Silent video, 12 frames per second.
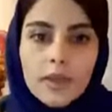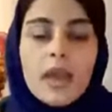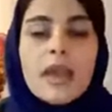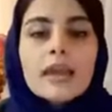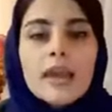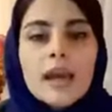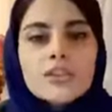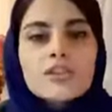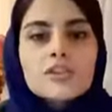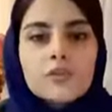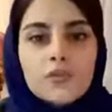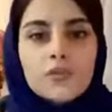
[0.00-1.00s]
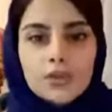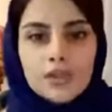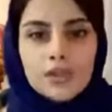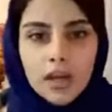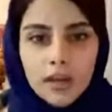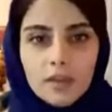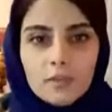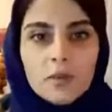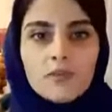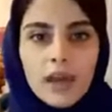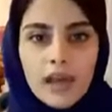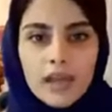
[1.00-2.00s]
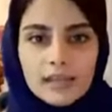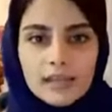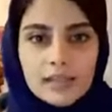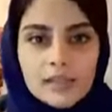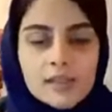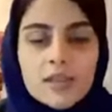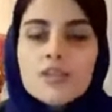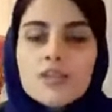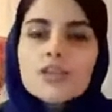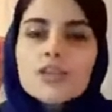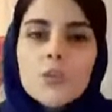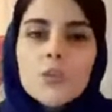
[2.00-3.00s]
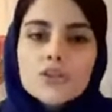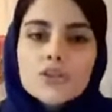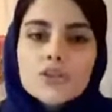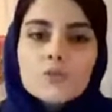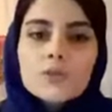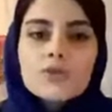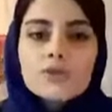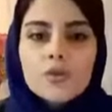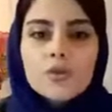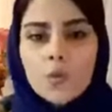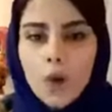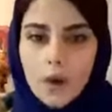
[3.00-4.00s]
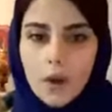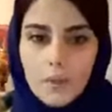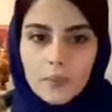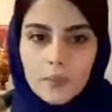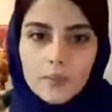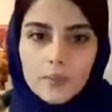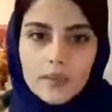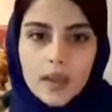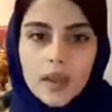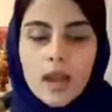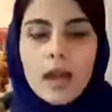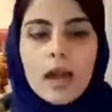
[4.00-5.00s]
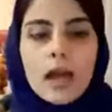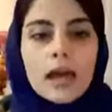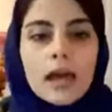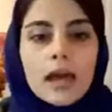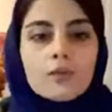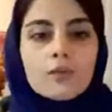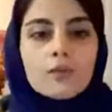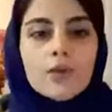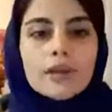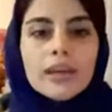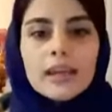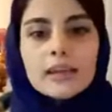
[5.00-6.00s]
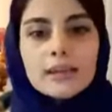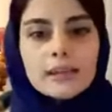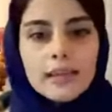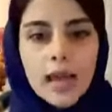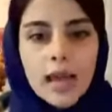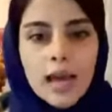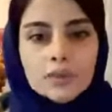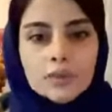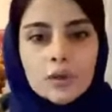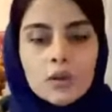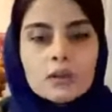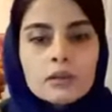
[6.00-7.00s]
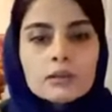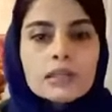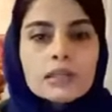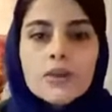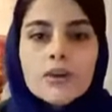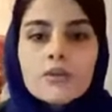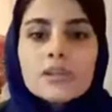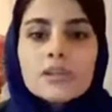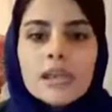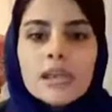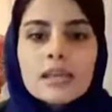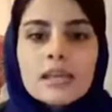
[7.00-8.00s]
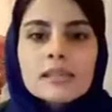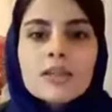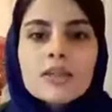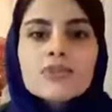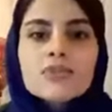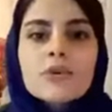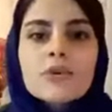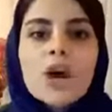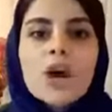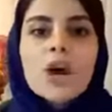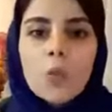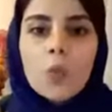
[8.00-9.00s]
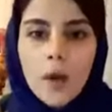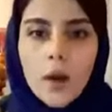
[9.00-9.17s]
Cash is the first item of assets, so we should put 1. For Gagelen capital, the reference is 301.